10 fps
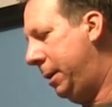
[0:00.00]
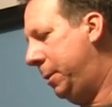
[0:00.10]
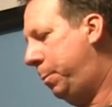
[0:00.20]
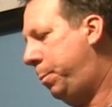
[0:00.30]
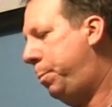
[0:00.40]

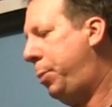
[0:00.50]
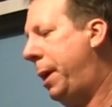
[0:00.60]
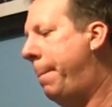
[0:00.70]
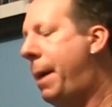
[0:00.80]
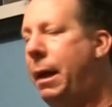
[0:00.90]
is
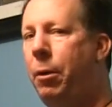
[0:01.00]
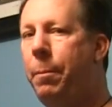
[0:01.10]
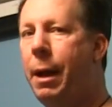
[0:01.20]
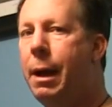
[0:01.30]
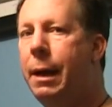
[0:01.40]
bring a
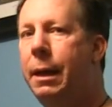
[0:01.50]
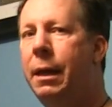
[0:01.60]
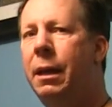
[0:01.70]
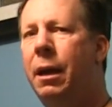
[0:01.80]
monopod.